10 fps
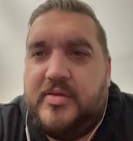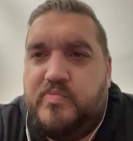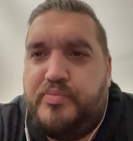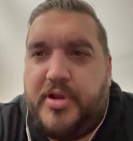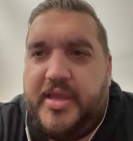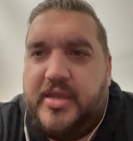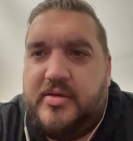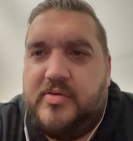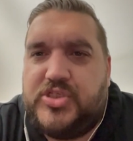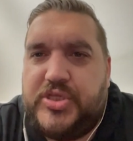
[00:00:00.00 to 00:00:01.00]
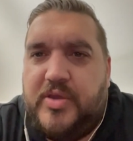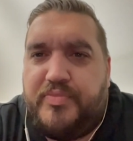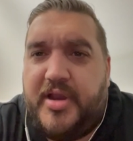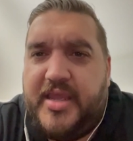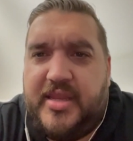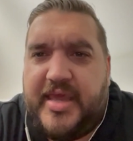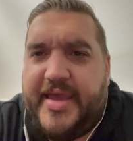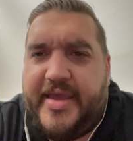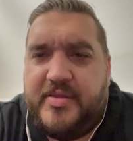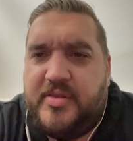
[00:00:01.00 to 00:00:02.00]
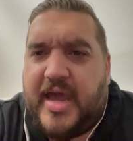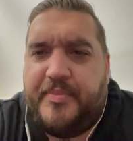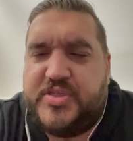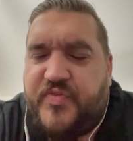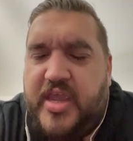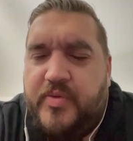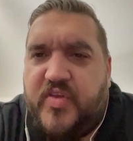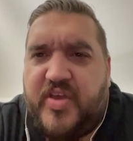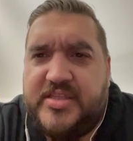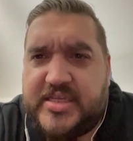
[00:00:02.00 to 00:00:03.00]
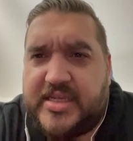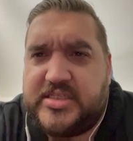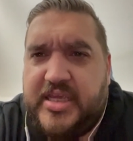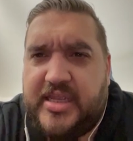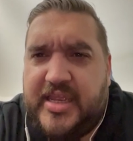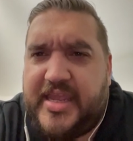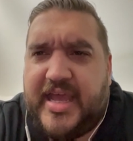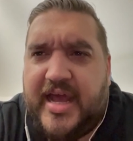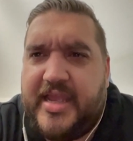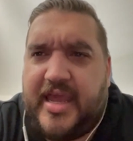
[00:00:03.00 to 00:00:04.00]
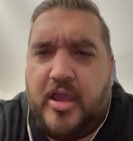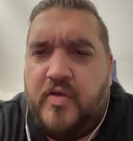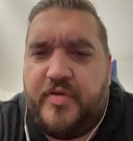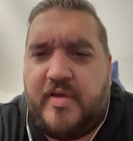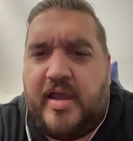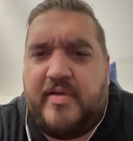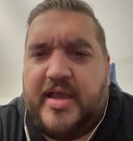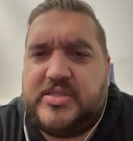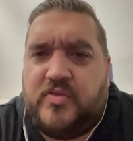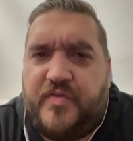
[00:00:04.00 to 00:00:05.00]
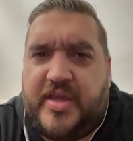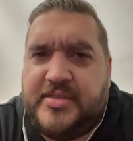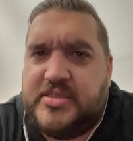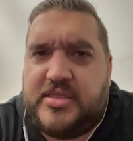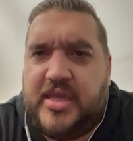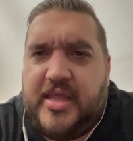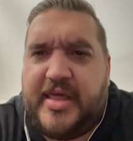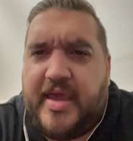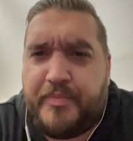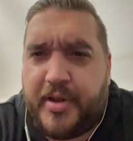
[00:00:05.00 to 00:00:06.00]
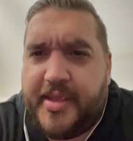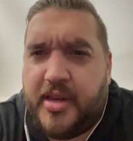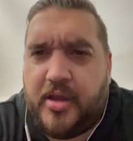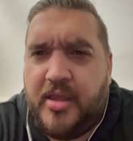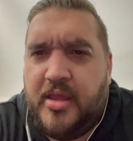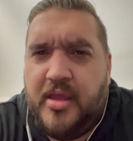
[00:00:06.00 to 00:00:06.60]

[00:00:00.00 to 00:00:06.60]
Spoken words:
Brilliant, brilliant there. Atmosphere was fantastic. You can't get over our Arsenal fans. They are brilliant.